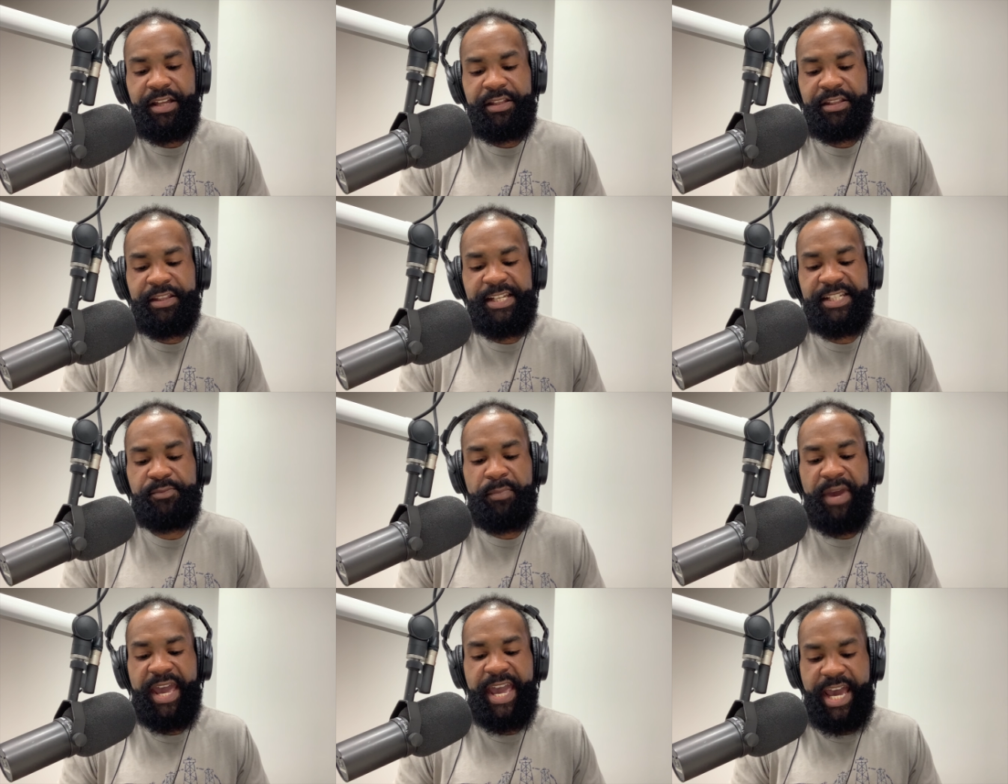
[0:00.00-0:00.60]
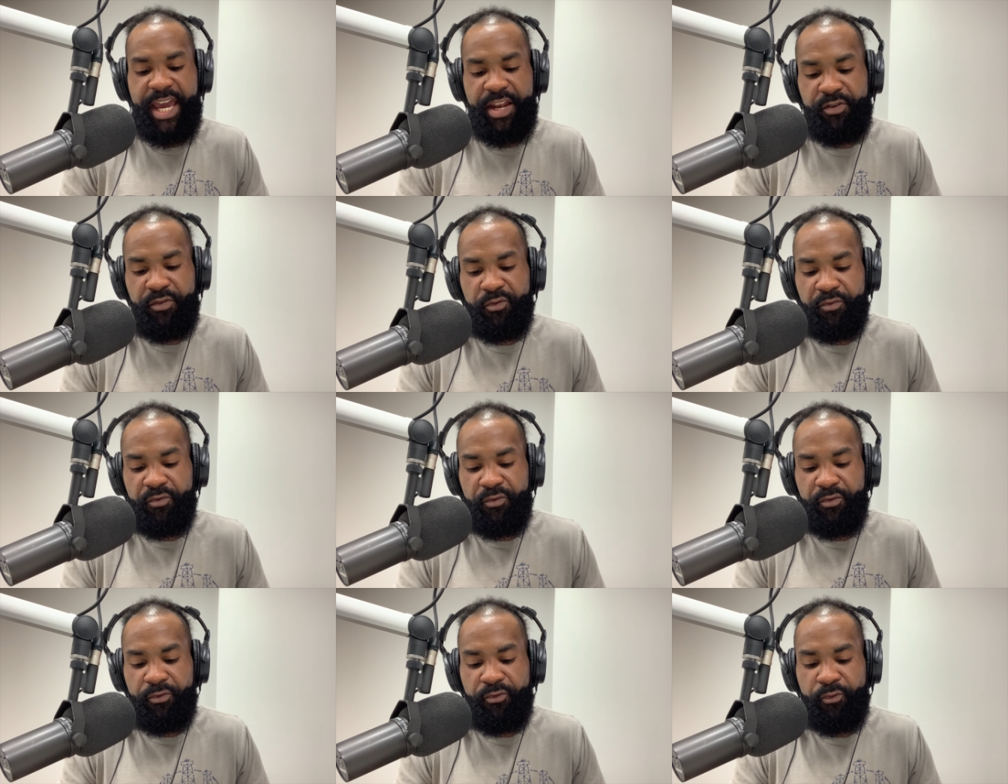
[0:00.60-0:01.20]
This
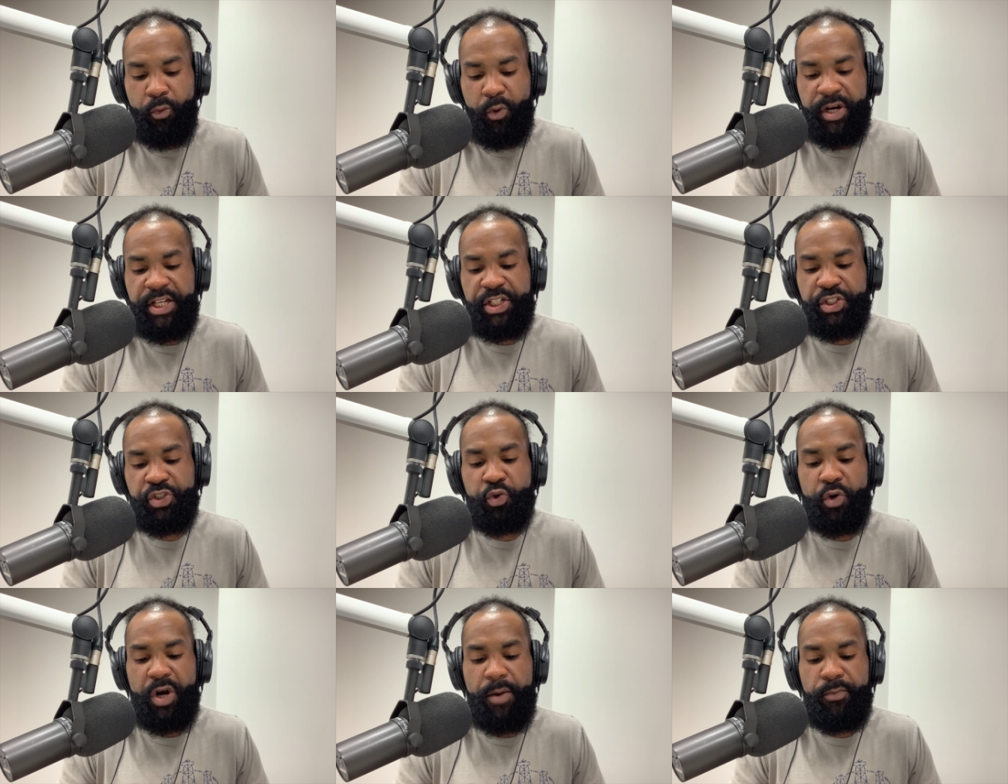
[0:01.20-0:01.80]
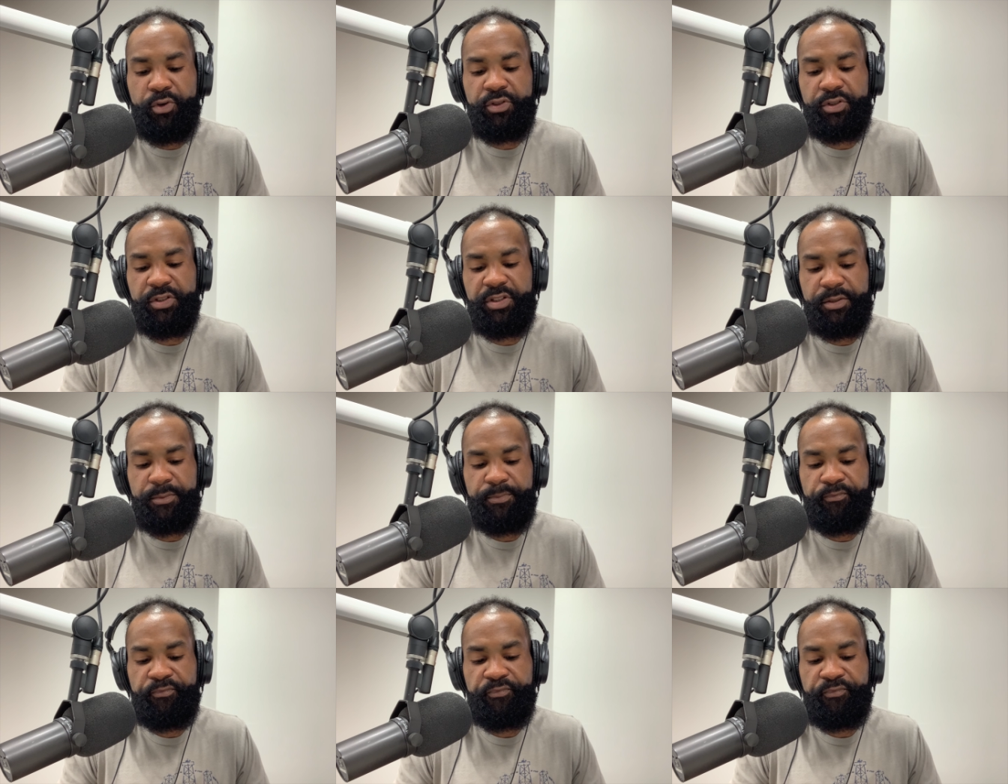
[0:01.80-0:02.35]
man, for his troubles,